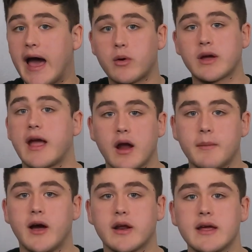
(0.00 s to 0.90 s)
I don't care
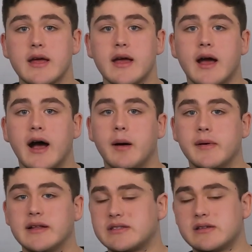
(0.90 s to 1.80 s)
about it.
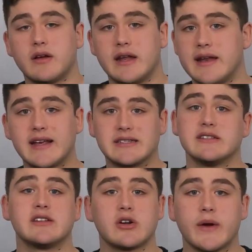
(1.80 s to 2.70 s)
It's still a nice
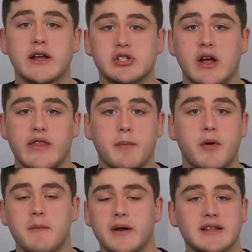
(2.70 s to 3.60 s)
consideration on their
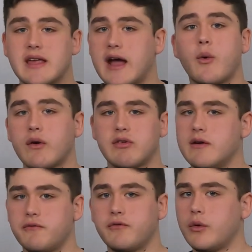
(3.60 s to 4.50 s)
part, but it's not going to
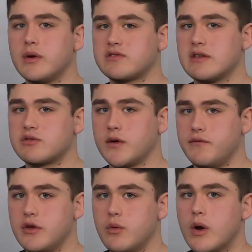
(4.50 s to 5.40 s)
influence this
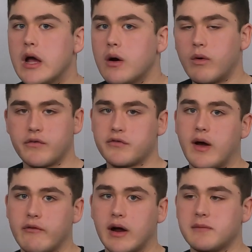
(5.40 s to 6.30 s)
review
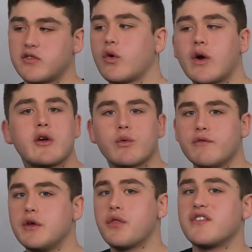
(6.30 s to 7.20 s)
whatsoever. I'm still going to
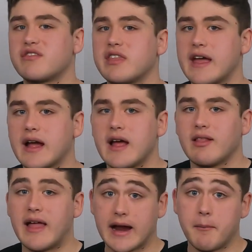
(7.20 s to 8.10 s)
review this thing
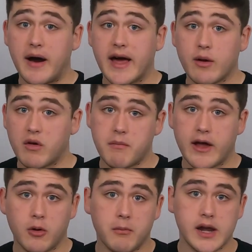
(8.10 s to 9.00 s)
like I bought it with
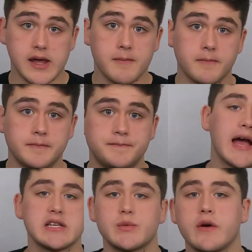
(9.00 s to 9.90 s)
my own money.
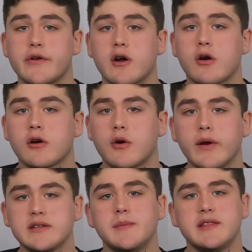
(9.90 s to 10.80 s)
As well, there are
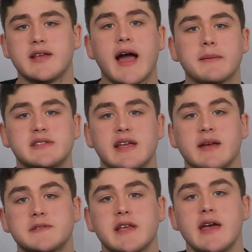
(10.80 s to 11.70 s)
going to be
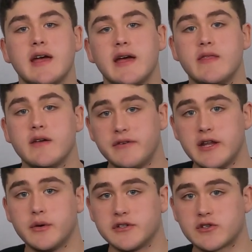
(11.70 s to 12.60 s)
timestamps in the
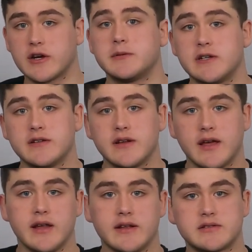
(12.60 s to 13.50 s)
video description,
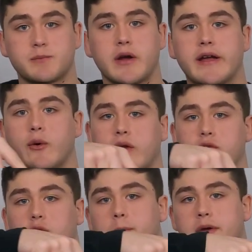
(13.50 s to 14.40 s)
and it's probably going
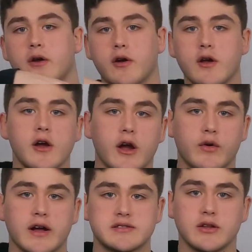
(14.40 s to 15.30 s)
to appear
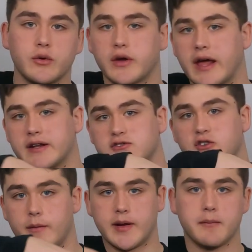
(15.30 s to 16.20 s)
across the little kind of
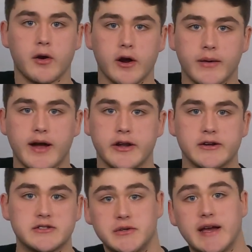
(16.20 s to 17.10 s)
scrubbing bar around
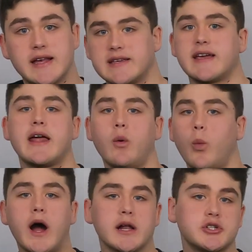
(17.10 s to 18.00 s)
here so you guys can kind of
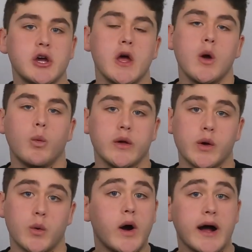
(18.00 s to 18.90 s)
watch what you
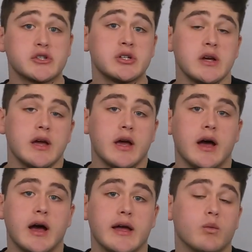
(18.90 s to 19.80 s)
want to watch.
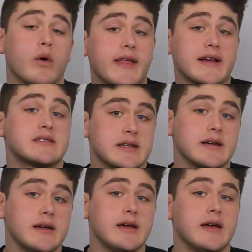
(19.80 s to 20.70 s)
And one last
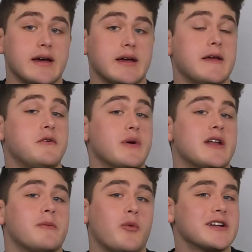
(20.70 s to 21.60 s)
thing, if you
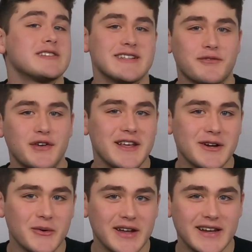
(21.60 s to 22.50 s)
end up watching this
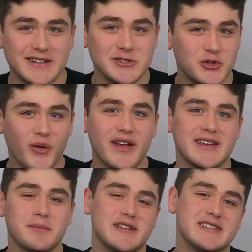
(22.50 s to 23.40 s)
video and enjoying
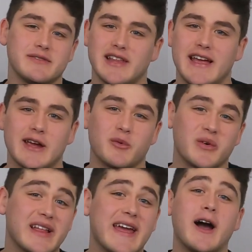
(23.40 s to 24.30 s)
it, please leave a like. It
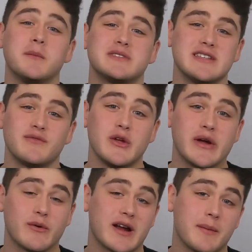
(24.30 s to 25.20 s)
really helps this video
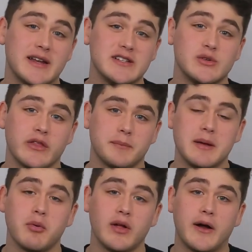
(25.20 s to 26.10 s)
get recommended to other
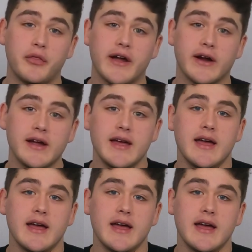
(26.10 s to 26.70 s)
people out there.